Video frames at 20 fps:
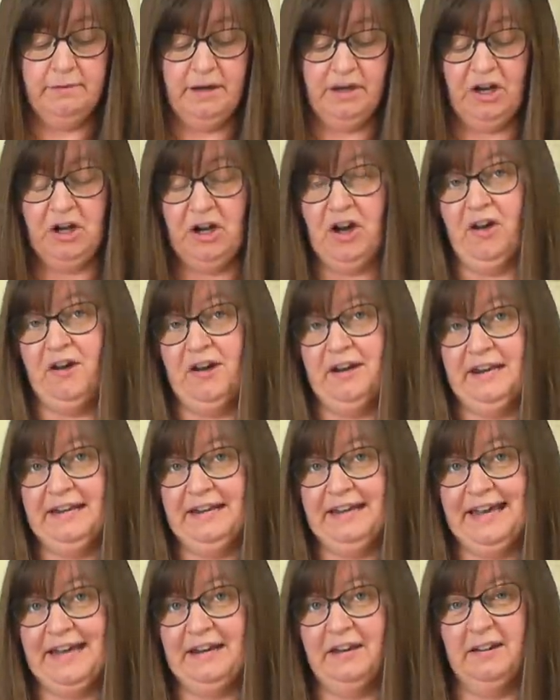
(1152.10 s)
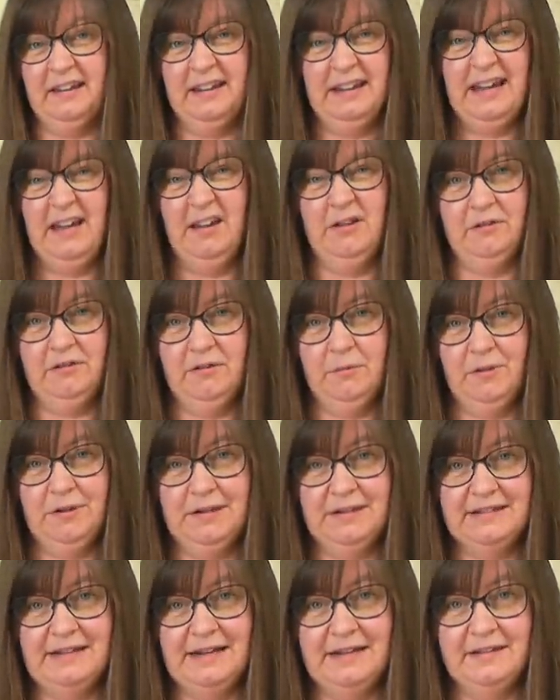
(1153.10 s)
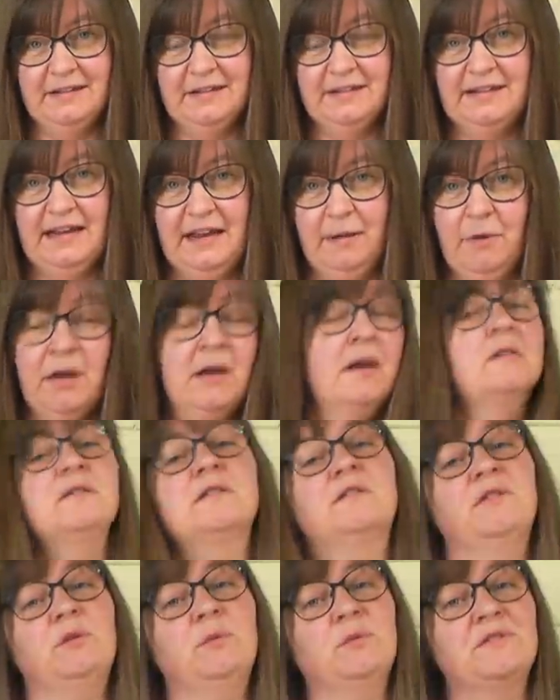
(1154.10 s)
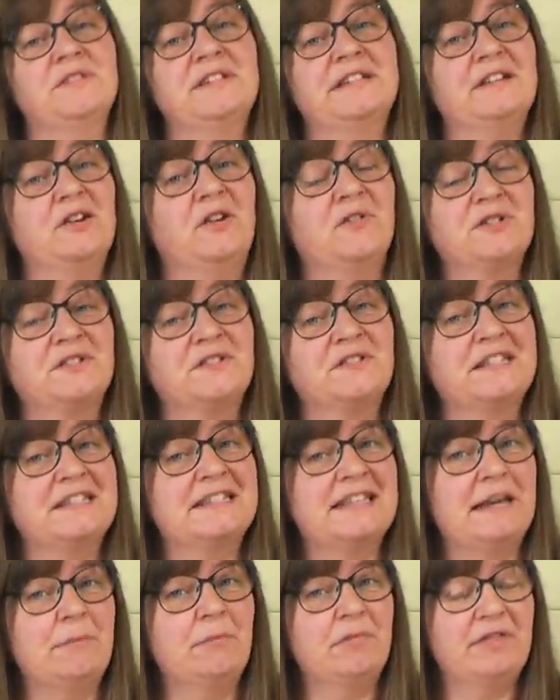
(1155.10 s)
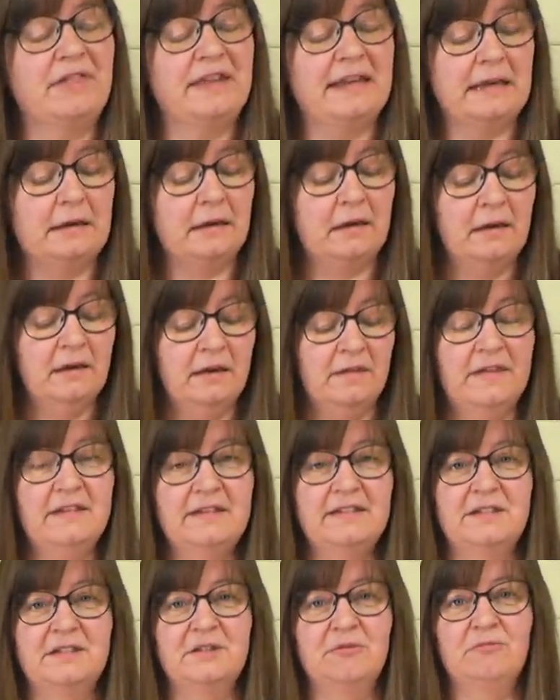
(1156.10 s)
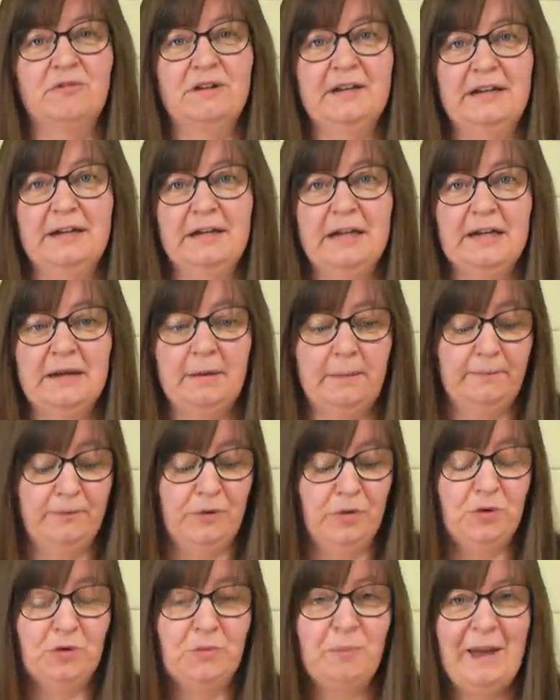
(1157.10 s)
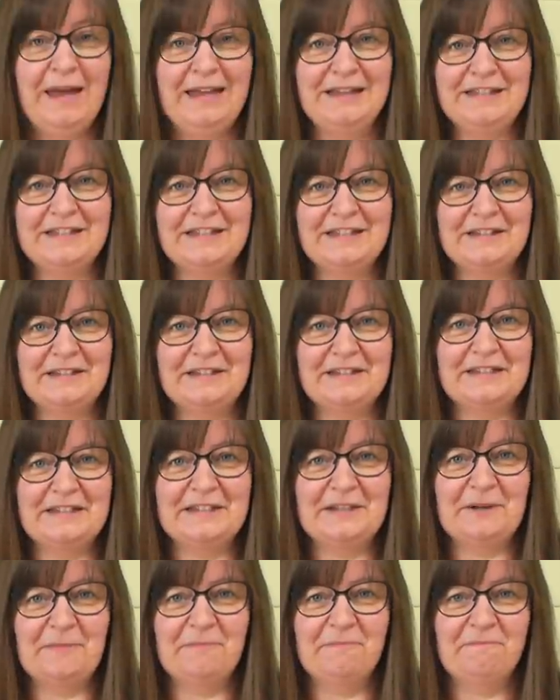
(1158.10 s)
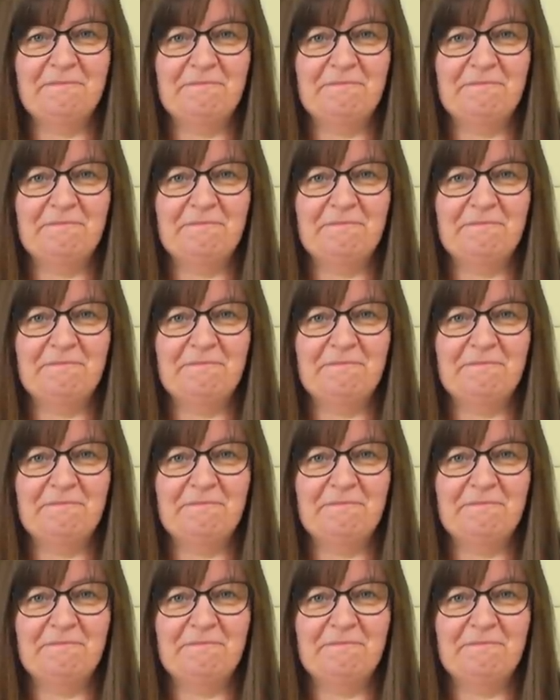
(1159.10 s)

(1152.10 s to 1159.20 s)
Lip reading: I can iron it again, I can get another one exactly the same. So if you wanted lots of the same thing, this is a really good pen to consider.